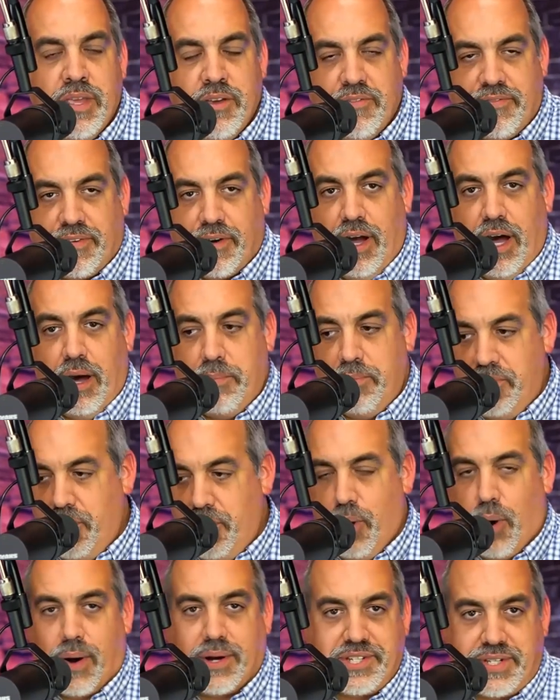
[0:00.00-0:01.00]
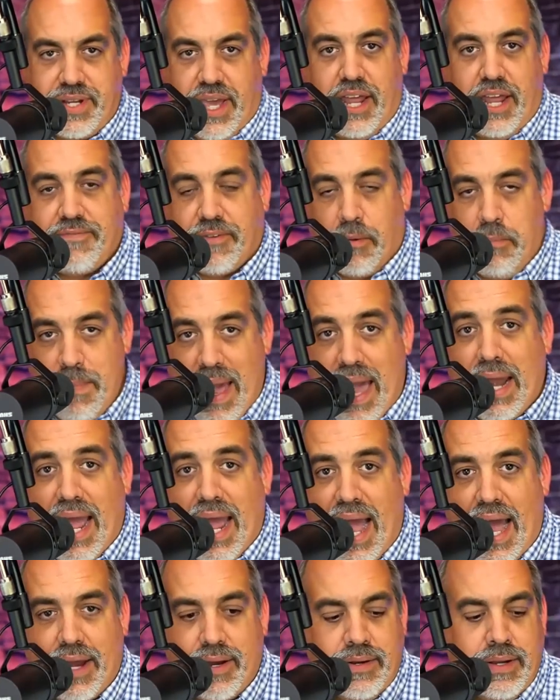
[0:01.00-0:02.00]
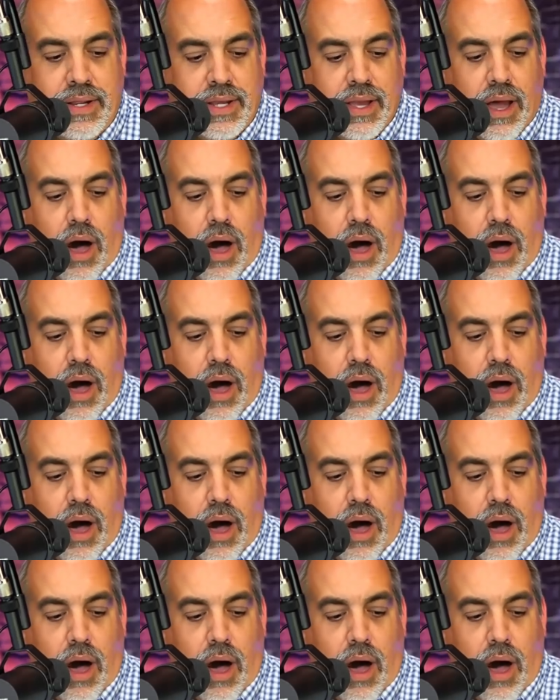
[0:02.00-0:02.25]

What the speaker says: from New York State, from Manhattan,